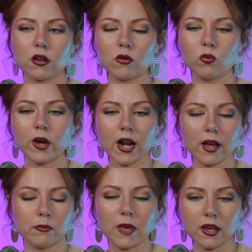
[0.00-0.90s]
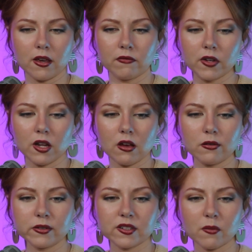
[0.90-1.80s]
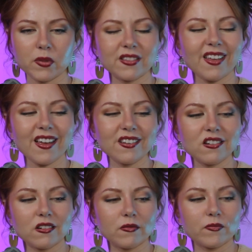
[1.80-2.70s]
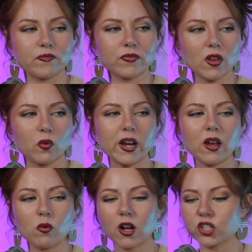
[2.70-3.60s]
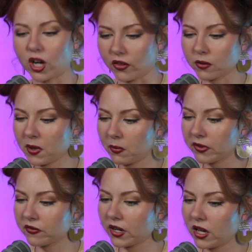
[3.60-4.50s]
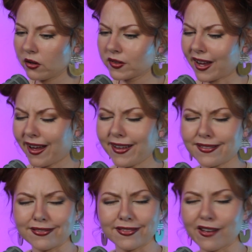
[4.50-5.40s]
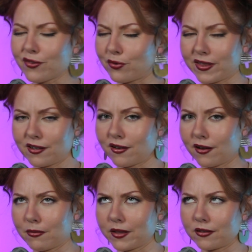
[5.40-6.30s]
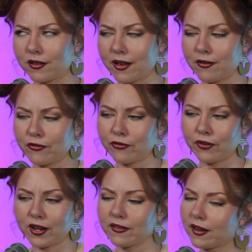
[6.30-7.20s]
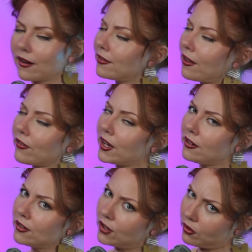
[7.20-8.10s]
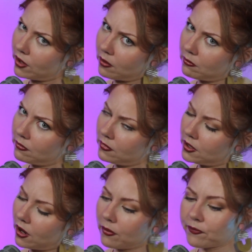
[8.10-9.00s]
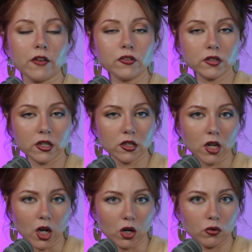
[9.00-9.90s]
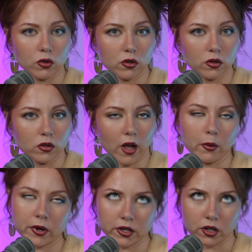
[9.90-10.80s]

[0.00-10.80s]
when I'm making videos, but then when I watch other people's videos, I love it when they talk about their life. And I'm like, I love getting to know them, you know? If you didn't know, I work at